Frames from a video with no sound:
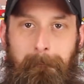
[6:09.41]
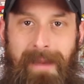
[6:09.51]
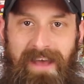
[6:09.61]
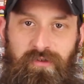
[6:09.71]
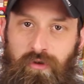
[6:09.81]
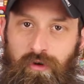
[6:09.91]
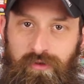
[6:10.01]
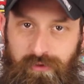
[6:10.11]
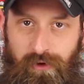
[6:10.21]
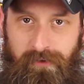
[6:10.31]
master
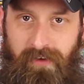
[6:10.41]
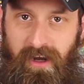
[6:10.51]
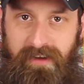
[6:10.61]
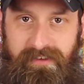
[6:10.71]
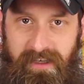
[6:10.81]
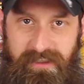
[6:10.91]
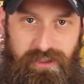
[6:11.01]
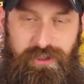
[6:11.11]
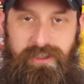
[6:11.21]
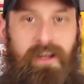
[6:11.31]
certified
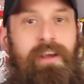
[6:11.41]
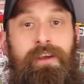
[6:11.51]
technician.